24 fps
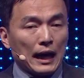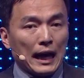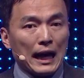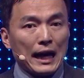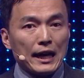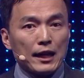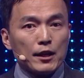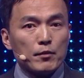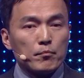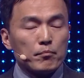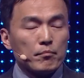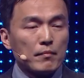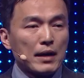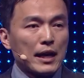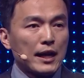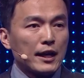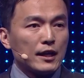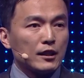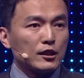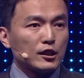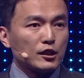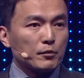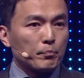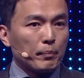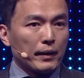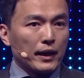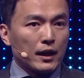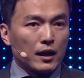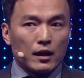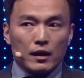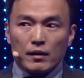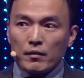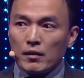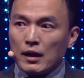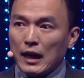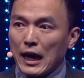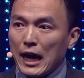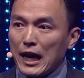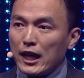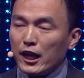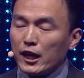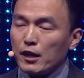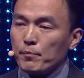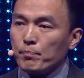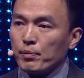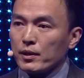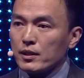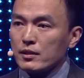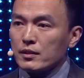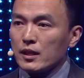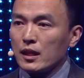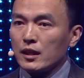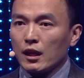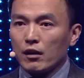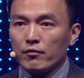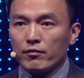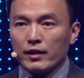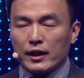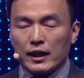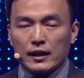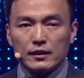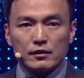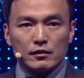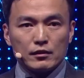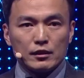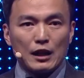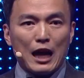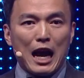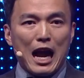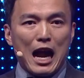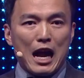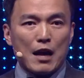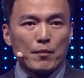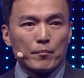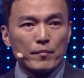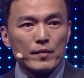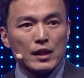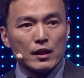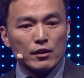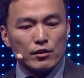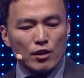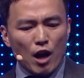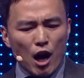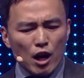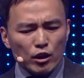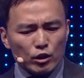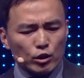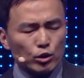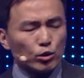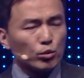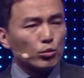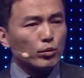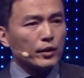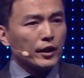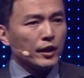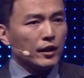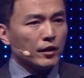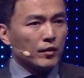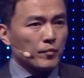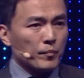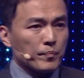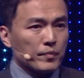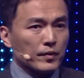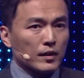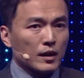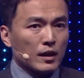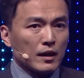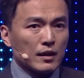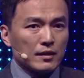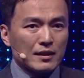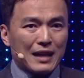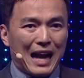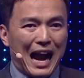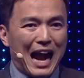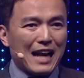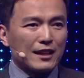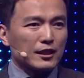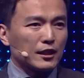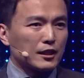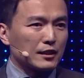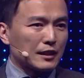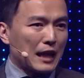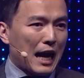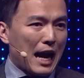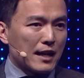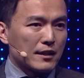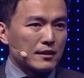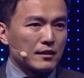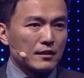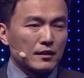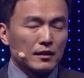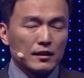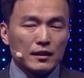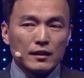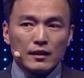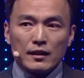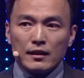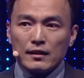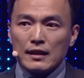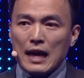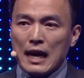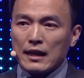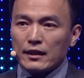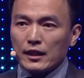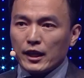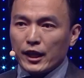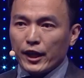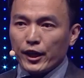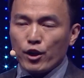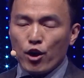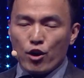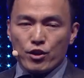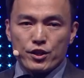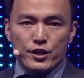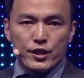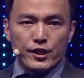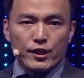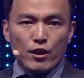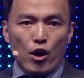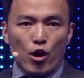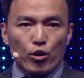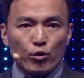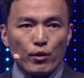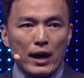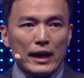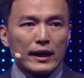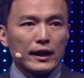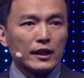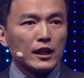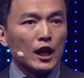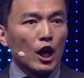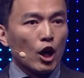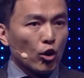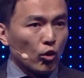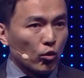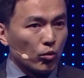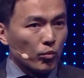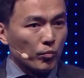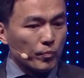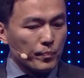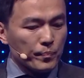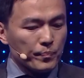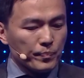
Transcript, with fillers: he may spare 80% of his time not doing the exercise that he or she already know.